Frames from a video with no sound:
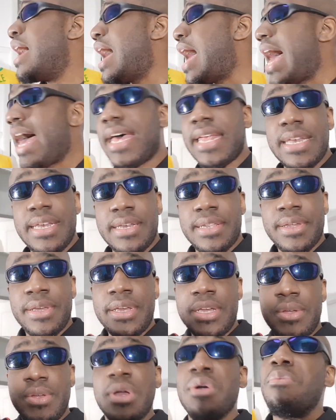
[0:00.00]
and
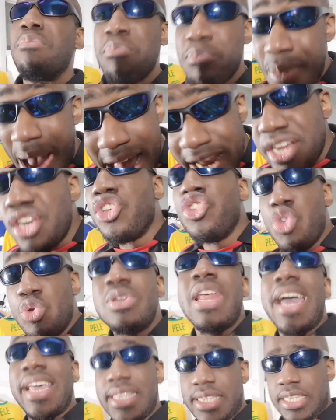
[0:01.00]
Man
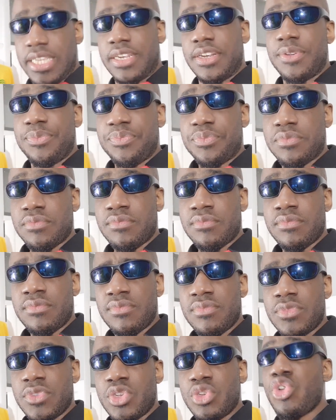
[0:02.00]
United.
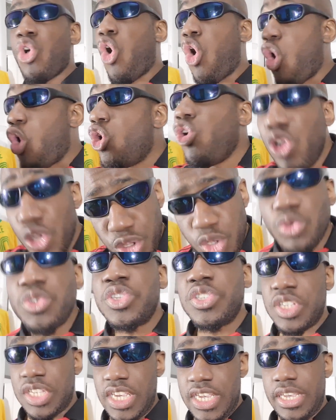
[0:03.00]
All
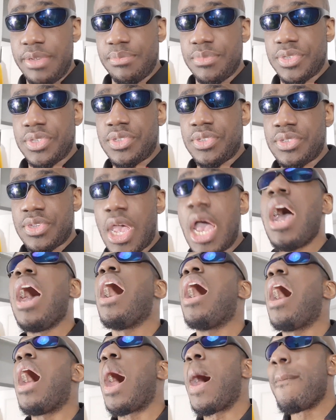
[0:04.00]
those teams
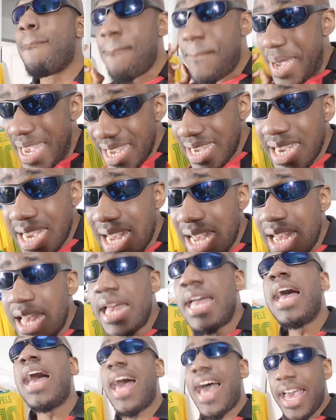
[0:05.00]
are
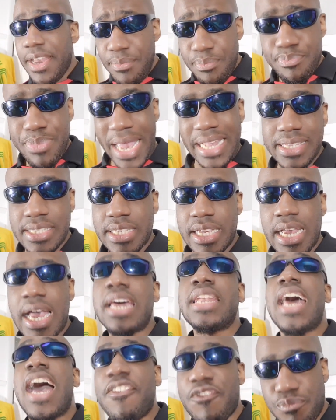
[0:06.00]
bigger and better
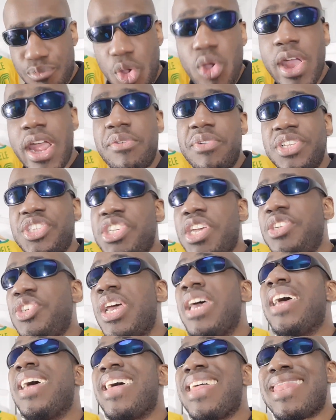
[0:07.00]
and have more
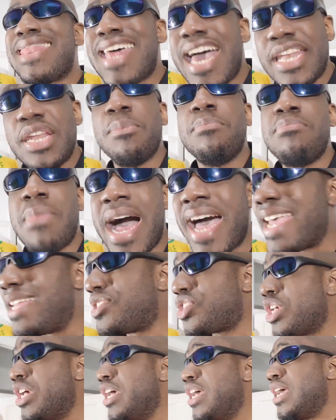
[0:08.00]
heritage than
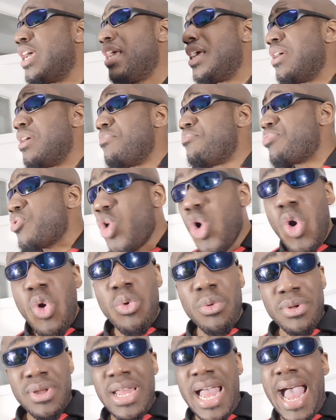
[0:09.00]
mine.
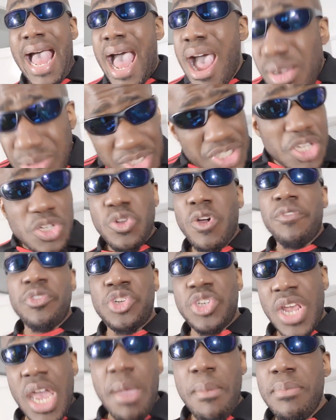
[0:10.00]
Bro, Outside of
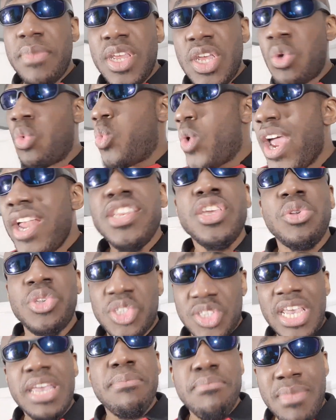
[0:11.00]
Germany, when you
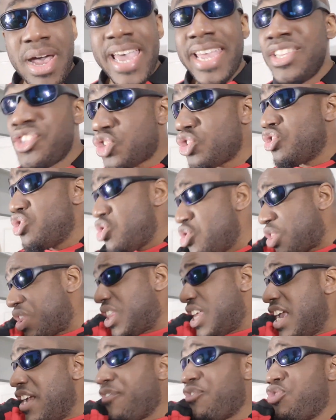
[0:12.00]
say Mainz, you
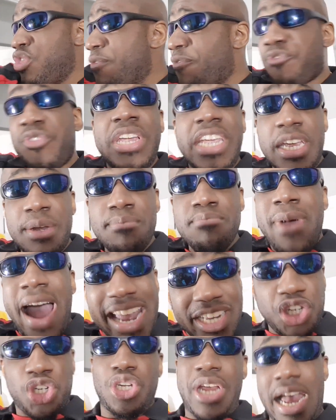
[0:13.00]
think the freaking
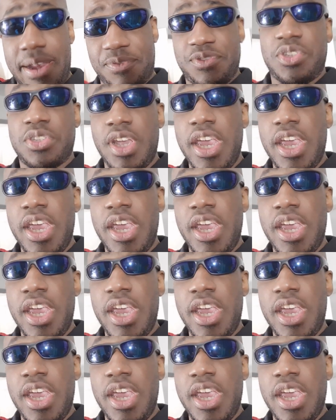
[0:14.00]
mine shafts.